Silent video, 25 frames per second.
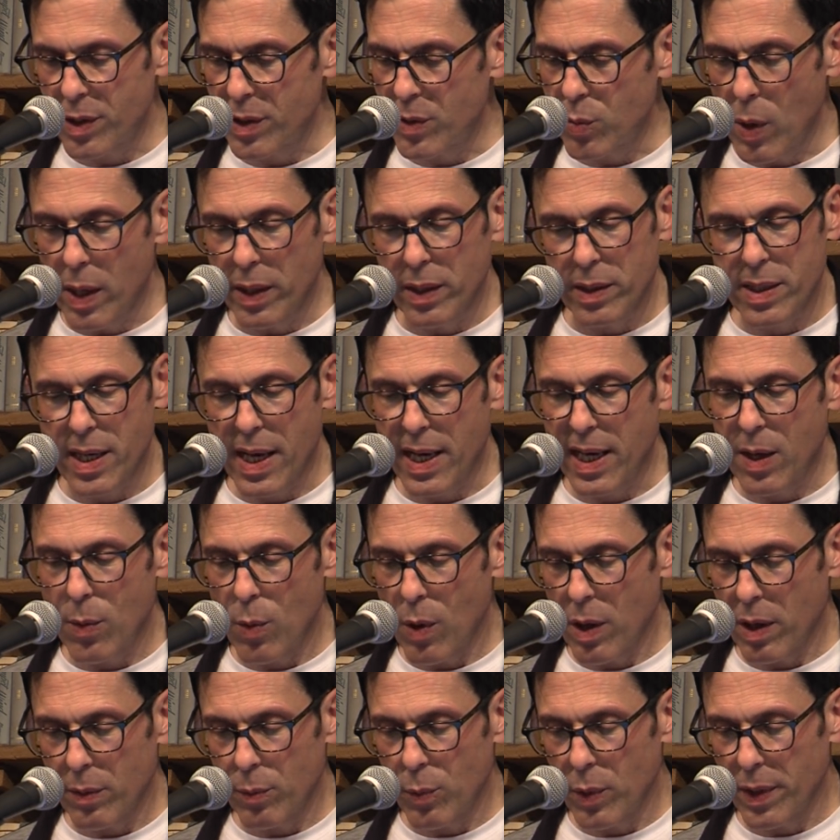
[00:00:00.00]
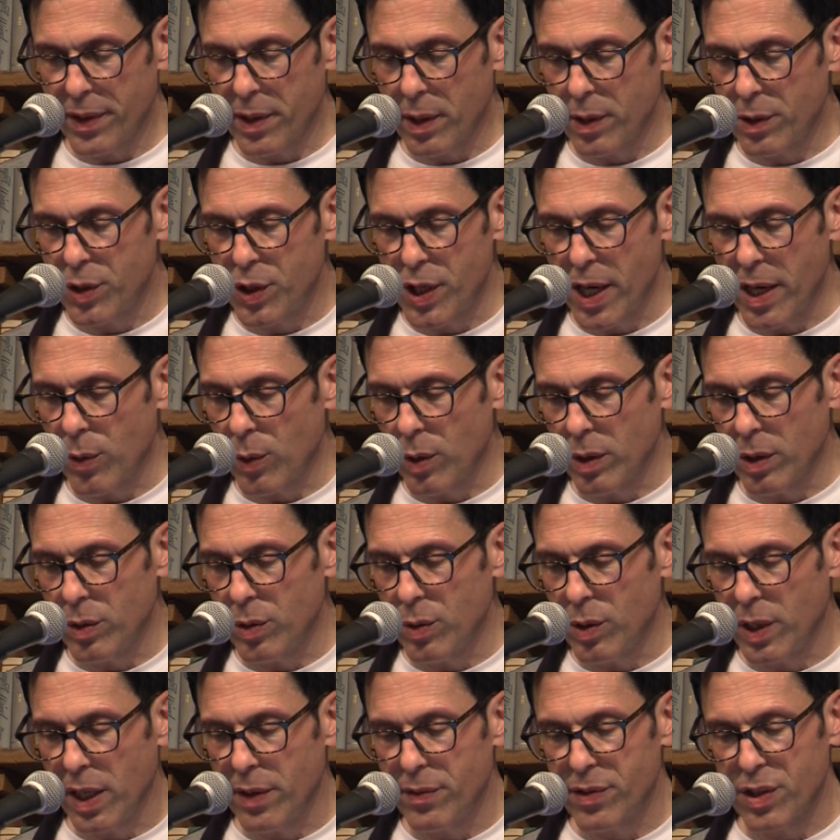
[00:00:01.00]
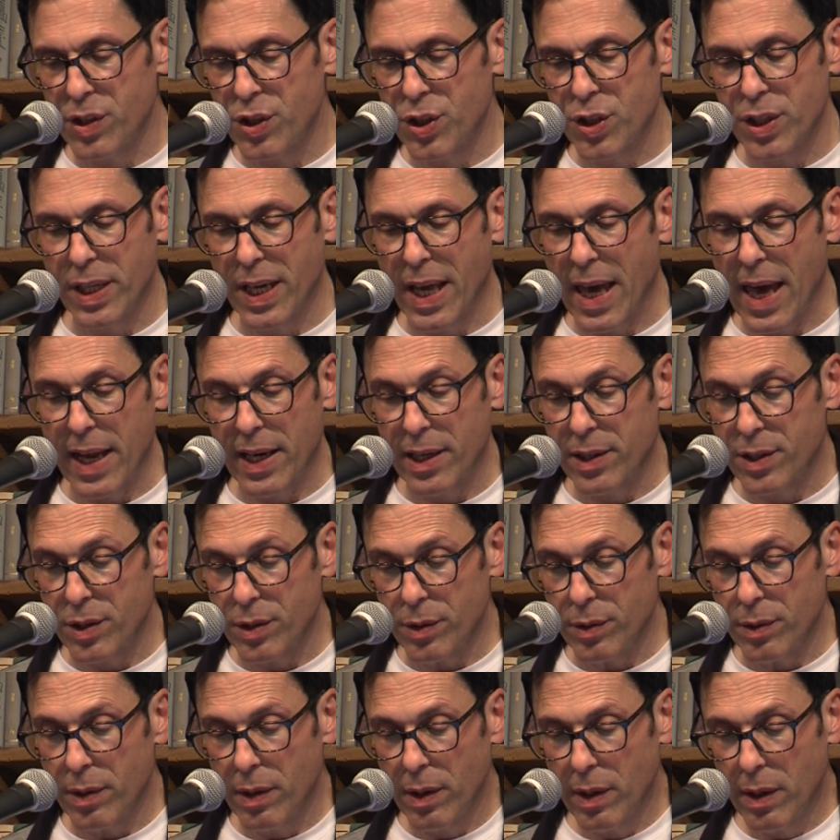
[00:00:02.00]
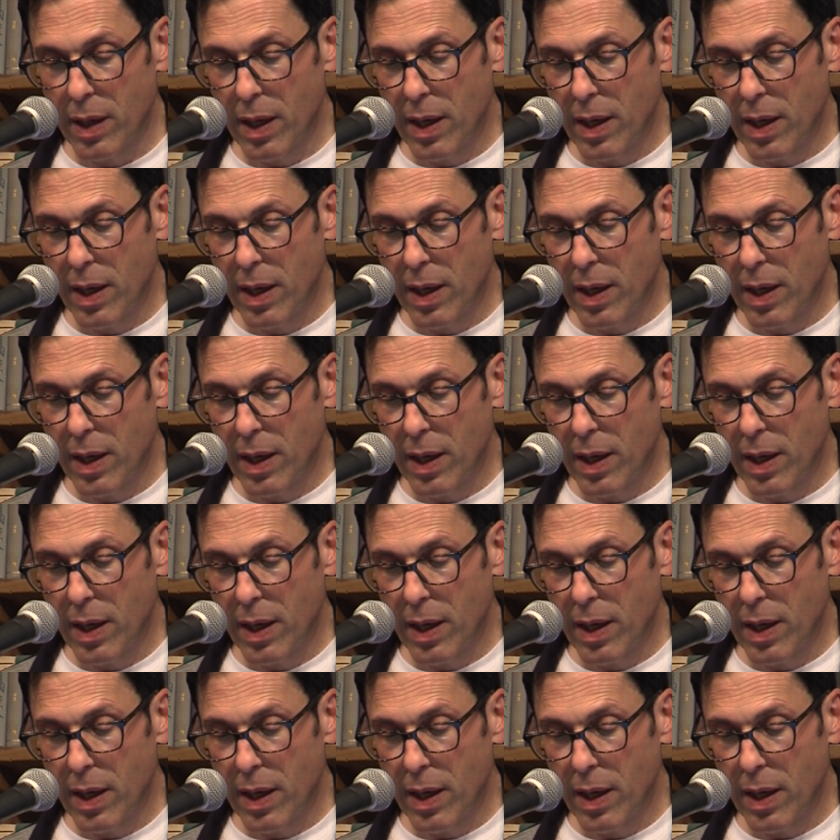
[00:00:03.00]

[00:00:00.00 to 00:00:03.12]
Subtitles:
as well as anyone with their general who gives a shit attitude,